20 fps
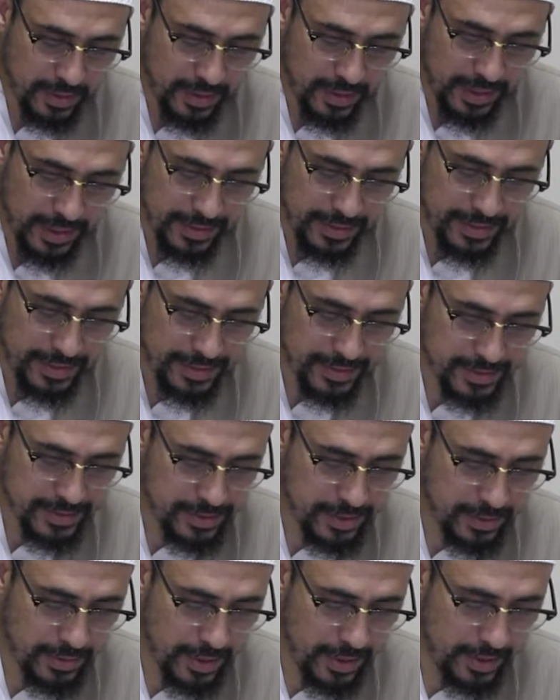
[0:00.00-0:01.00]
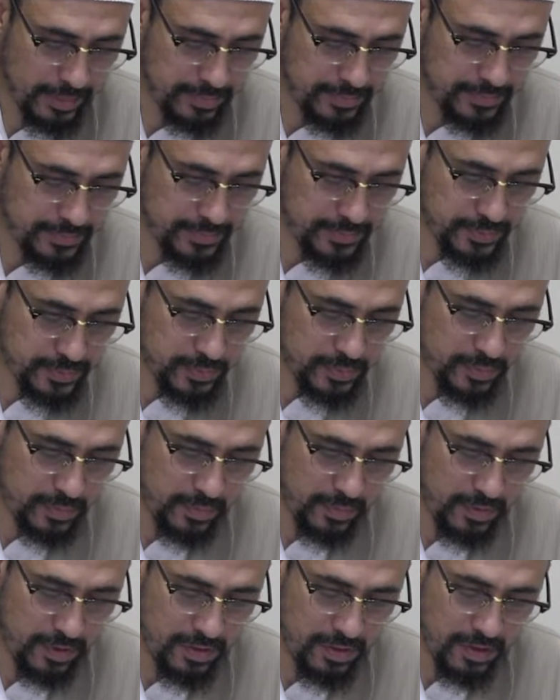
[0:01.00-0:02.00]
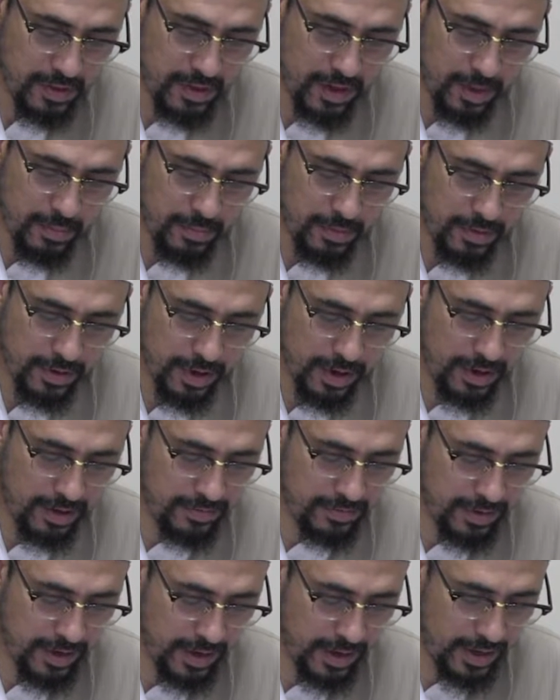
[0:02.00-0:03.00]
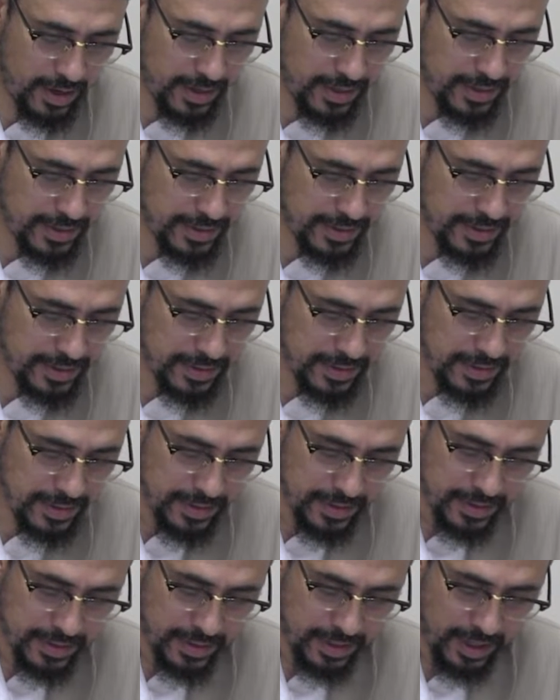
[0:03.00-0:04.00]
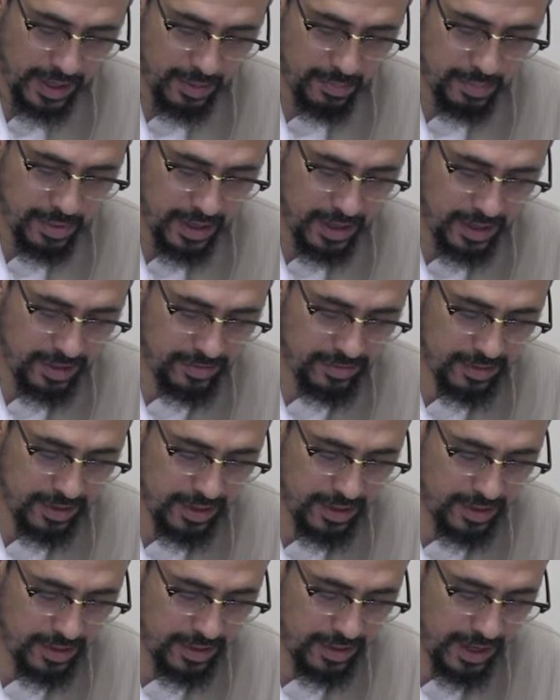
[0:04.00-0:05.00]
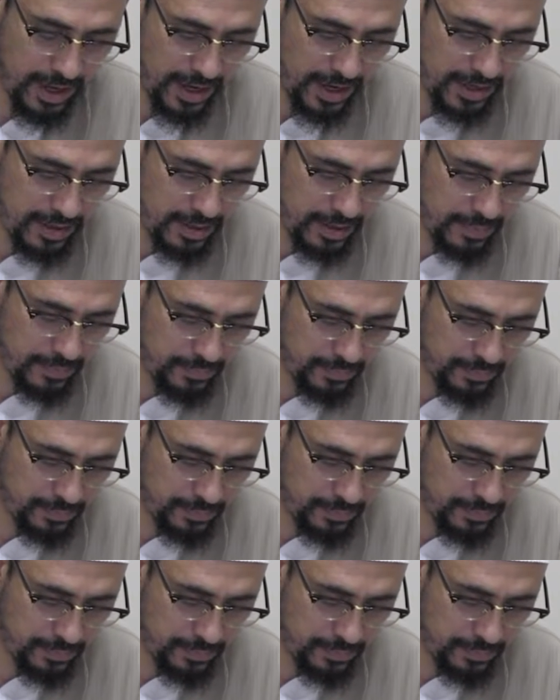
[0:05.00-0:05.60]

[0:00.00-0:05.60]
And then, so the number of campaigns he led